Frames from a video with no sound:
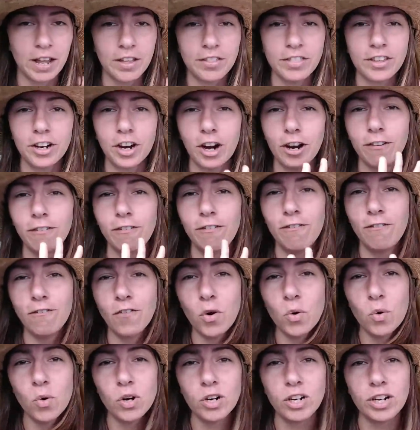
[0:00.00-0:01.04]
There are
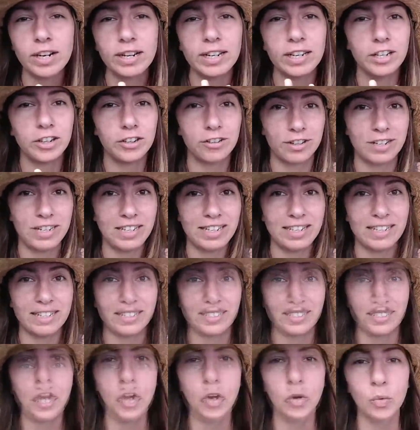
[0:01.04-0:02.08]
4
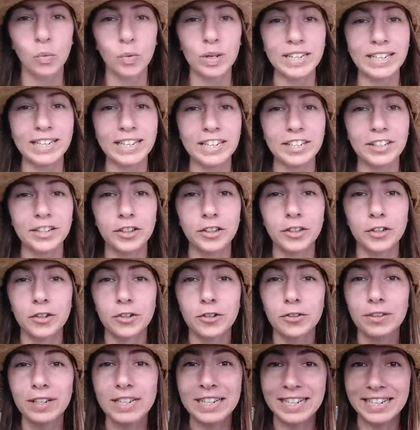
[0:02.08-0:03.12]
ingredients. We need
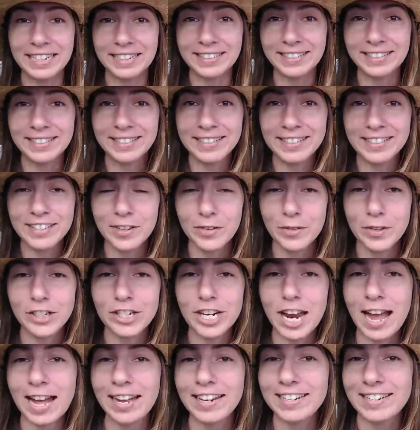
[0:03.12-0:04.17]
greens, which
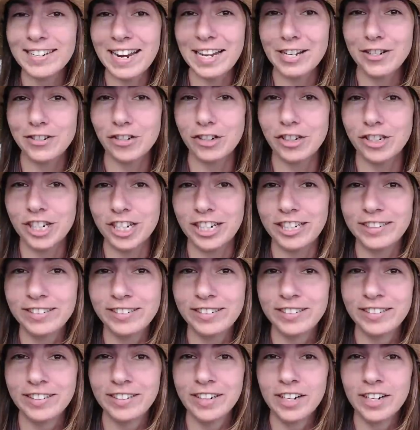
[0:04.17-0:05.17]
add nitrogen,